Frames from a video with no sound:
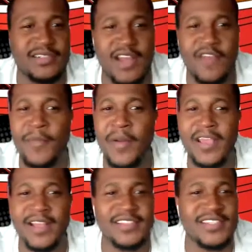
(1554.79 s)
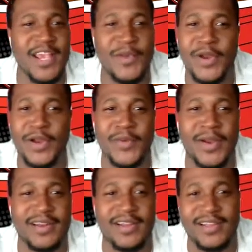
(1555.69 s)
Everybody got the same record
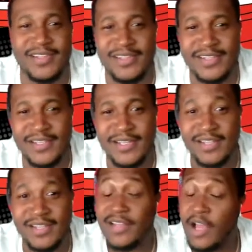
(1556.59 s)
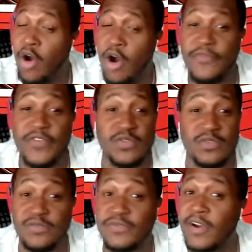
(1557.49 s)
right now. That offense
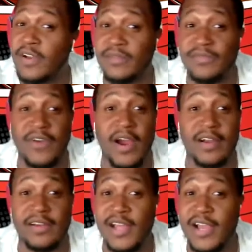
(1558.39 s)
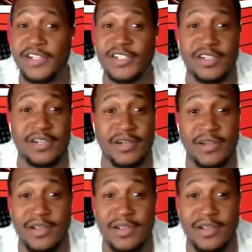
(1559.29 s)
was fucking fire last year.